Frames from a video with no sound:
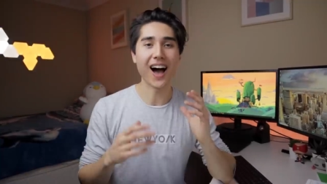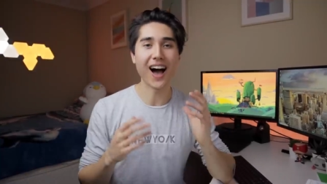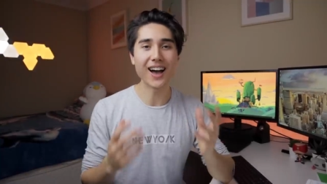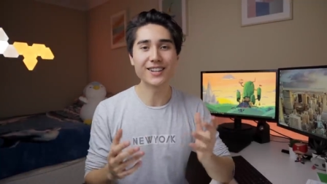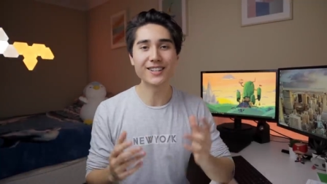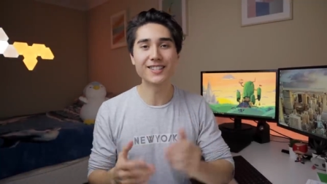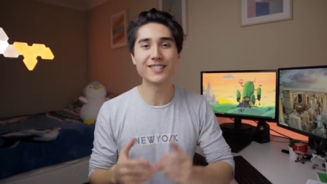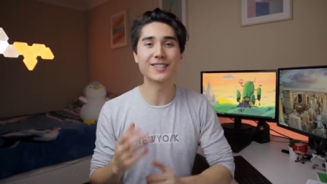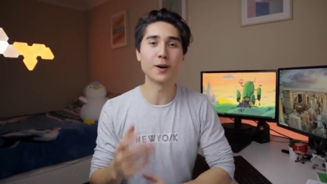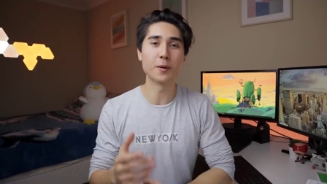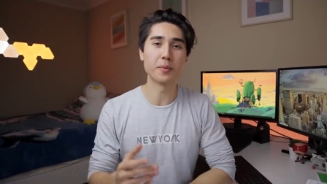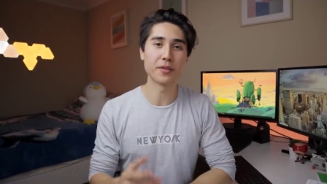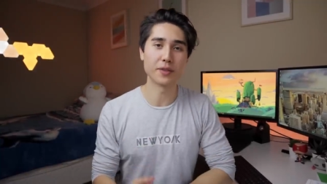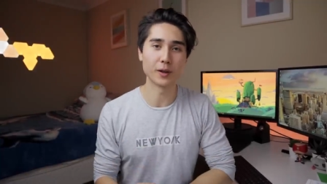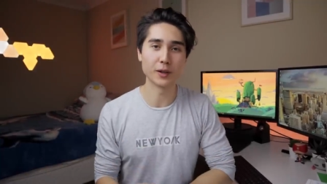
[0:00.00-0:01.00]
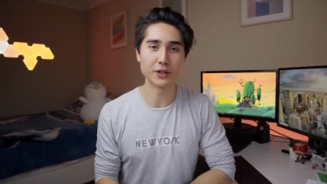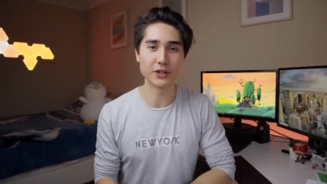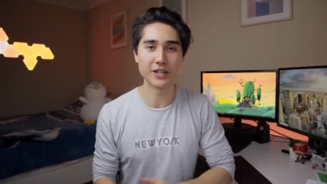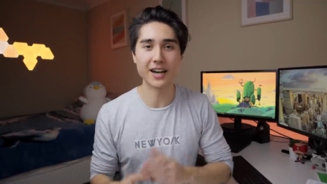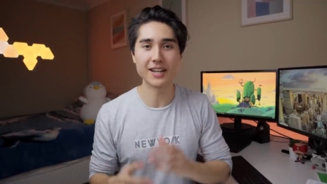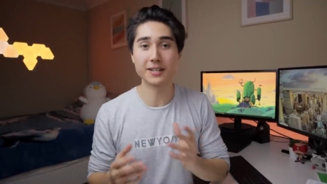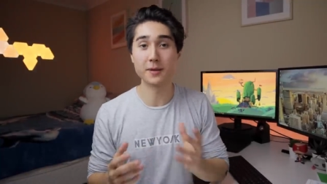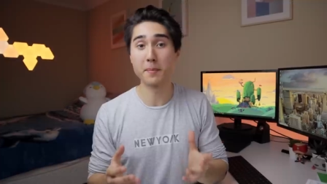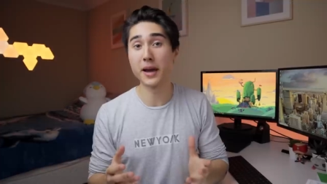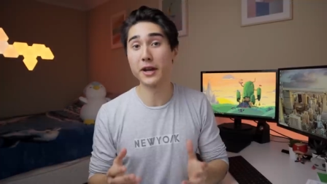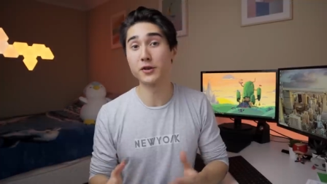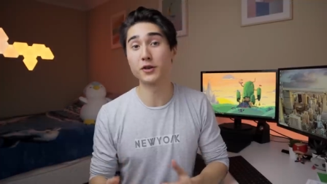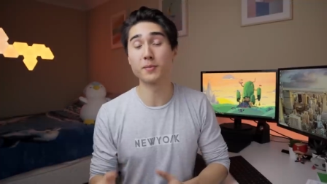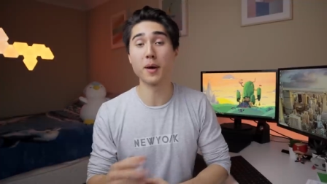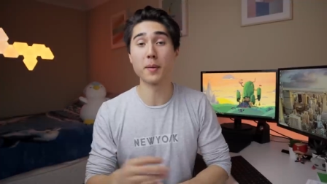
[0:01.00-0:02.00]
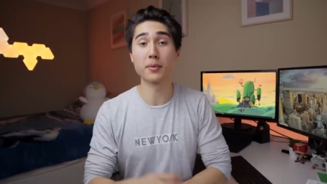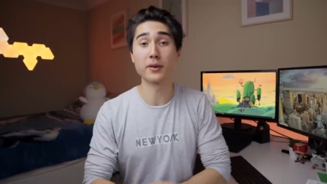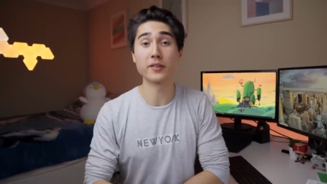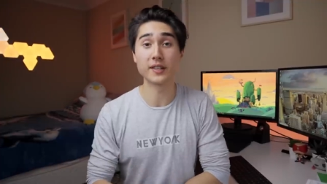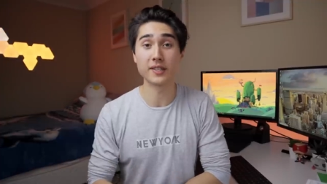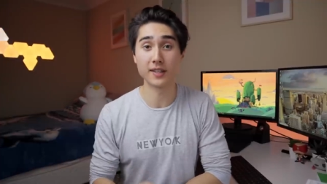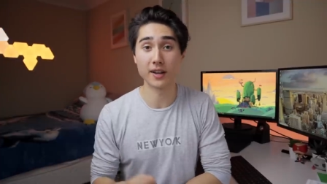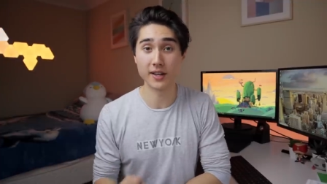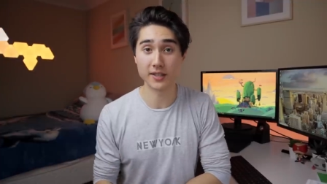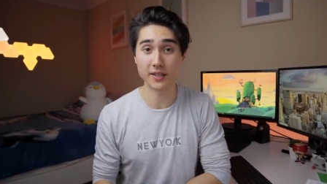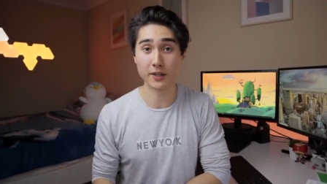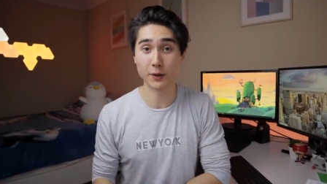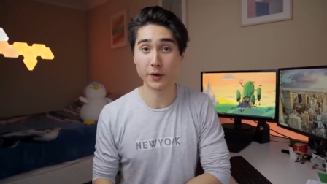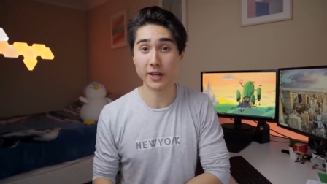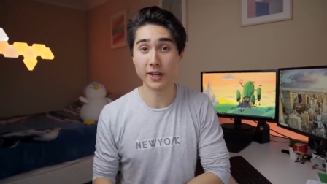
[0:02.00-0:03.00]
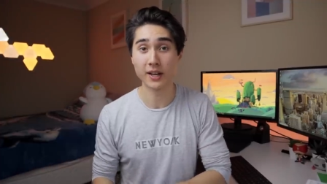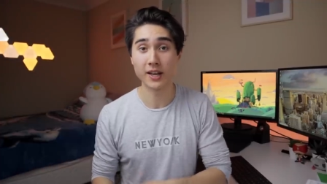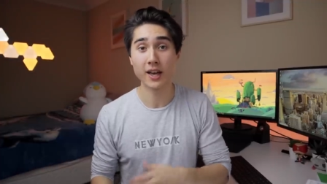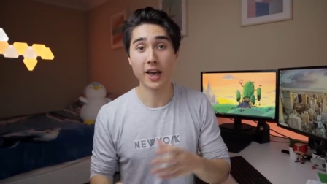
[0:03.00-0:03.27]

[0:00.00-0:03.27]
I did cell pathology as a major in my previous science degree.